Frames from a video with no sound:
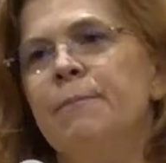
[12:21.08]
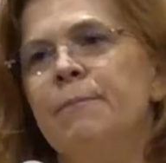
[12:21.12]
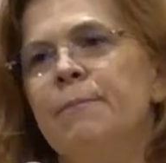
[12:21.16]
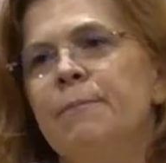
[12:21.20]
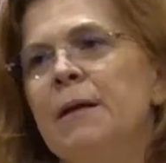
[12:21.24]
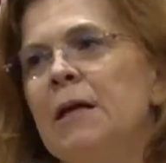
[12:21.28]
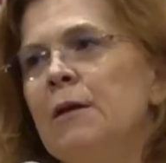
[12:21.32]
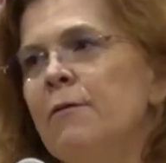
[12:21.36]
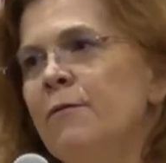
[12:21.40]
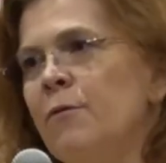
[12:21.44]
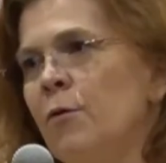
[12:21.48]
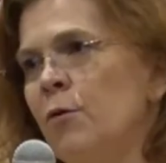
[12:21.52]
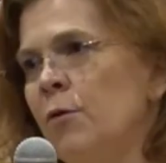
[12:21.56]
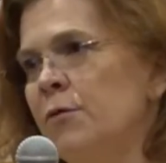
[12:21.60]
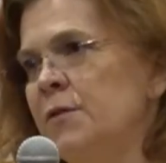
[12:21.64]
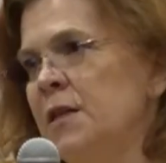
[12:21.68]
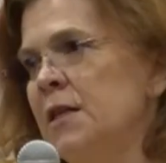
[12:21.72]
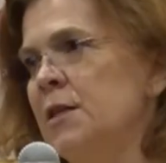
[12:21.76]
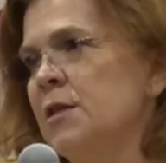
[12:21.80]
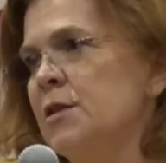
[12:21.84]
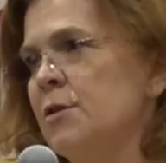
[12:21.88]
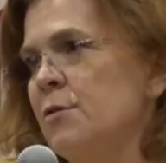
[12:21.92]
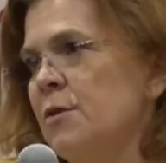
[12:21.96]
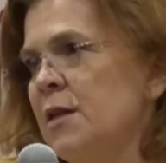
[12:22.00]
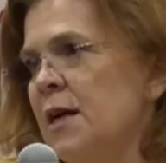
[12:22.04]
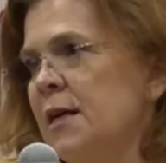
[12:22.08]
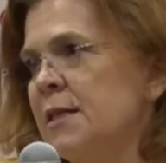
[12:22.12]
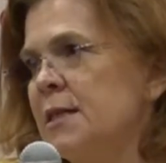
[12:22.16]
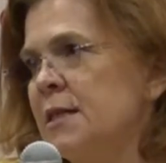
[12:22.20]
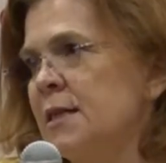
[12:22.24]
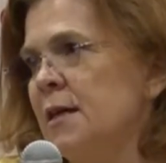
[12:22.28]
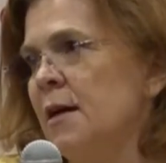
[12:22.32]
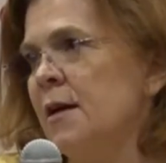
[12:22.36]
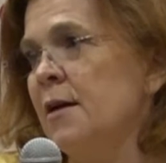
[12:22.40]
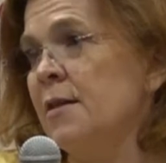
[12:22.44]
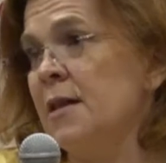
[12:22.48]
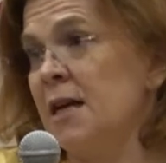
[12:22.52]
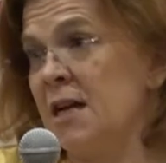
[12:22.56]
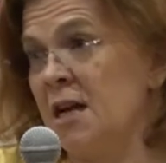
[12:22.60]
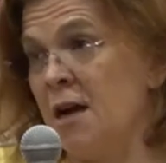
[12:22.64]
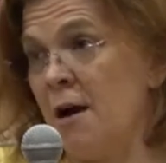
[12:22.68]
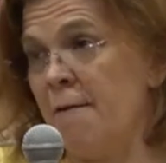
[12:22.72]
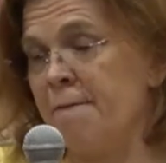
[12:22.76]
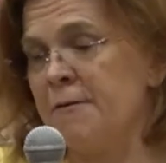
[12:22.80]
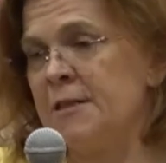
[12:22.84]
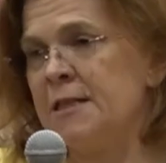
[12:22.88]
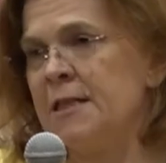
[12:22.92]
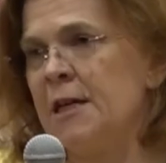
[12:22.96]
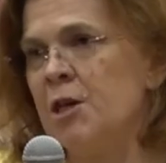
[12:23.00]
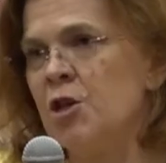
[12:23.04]
to be involved into that, that
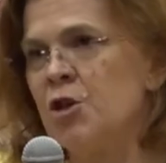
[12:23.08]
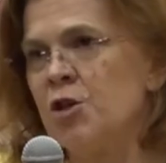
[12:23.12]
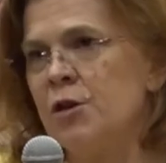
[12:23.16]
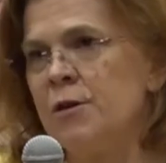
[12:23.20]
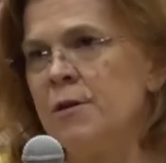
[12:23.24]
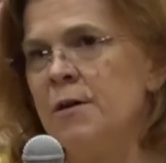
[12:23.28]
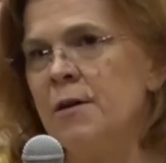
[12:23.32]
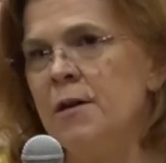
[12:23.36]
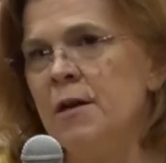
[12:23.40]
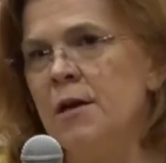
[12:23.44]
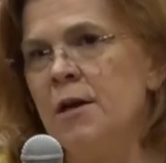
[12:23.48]
conversation.